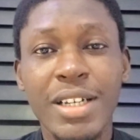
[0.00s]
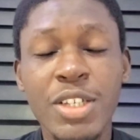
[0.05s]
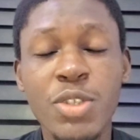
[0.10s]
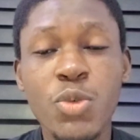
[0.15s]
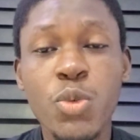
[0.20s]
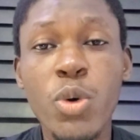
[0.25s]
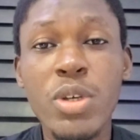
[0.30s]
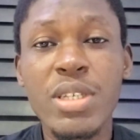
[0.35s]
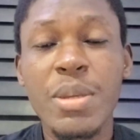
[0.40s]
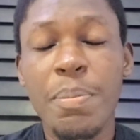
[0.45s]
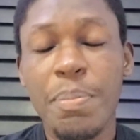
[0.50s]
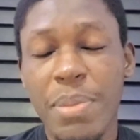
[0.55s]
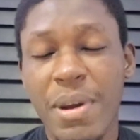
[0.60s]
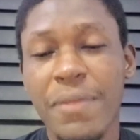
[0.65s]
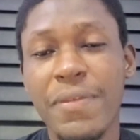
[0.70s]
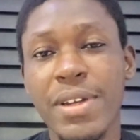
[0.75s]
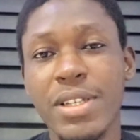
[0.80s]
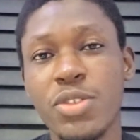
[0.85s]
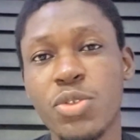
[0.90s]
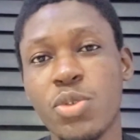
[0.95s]
it was a
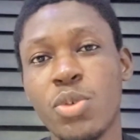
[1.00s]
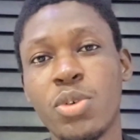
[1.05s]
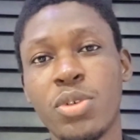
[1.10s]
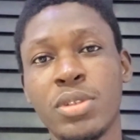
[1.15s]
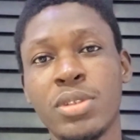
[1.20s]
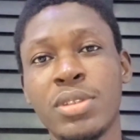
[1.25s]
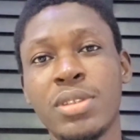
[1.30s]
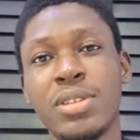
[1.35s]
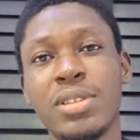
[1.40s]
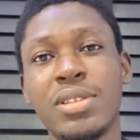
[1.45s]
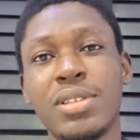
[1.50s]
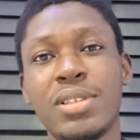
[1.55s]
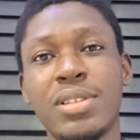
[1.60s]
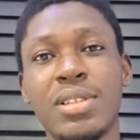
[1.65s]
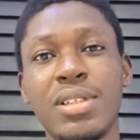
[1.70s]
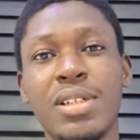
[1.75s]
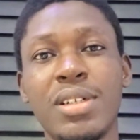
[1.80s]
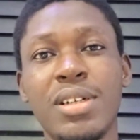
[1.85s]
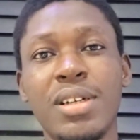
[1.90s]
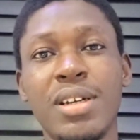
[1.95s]
perfect run,
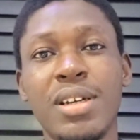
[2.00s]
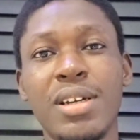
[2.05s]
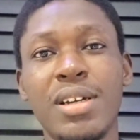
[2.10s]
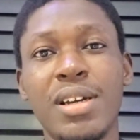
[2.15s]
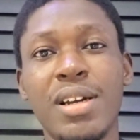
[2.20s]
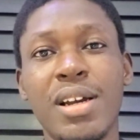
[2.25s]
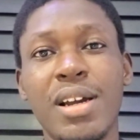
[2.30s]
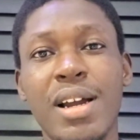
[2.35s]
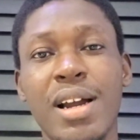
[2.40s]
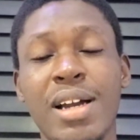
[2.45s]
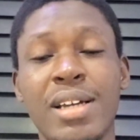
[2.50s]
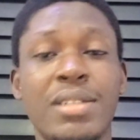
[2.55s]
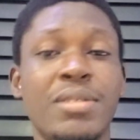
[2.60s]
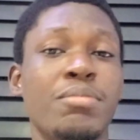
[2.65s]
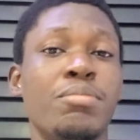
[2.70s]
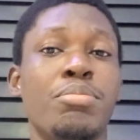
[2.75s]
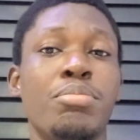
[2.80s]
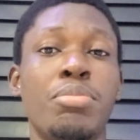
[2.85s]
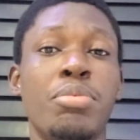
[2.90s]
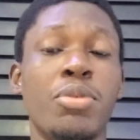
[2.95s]

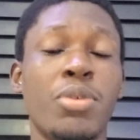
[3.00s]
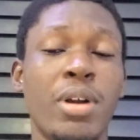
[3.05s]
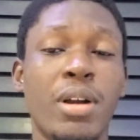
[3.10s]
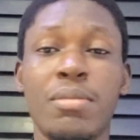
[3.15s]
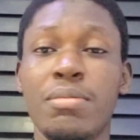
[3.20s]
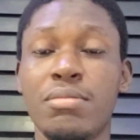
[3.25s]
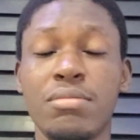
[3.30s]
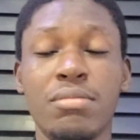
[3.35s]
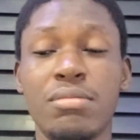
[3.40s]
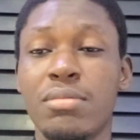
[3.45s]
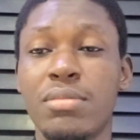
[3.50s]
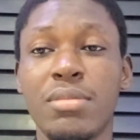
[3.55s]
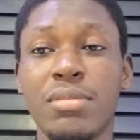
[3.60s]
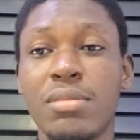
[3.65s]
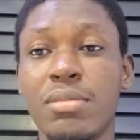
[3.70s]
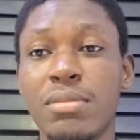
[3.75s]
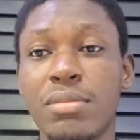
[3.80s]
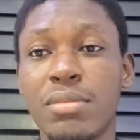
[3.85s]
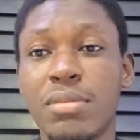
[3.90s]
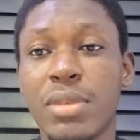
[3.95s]
and
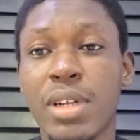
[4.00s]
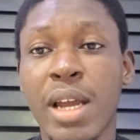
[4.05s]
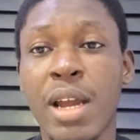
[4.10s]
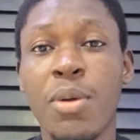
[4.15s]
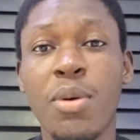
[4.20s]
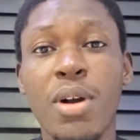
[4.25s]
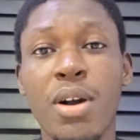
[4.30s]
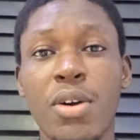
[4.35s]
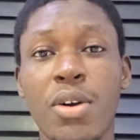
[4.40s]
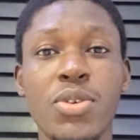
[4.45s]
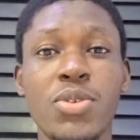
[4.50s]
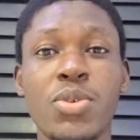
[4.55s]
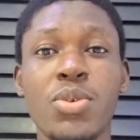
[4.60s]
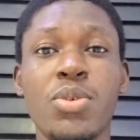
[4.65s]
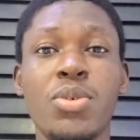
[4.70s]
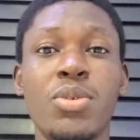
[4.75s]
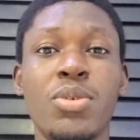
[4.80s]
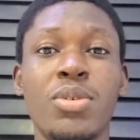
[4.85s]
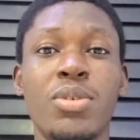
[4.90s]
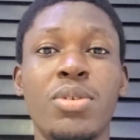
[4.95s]
Kyle Walker
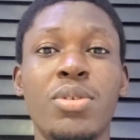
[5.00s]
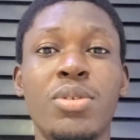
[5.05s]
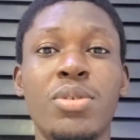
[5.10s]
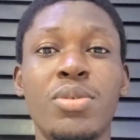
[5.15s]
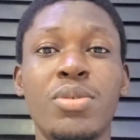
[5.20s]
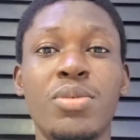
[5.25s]
also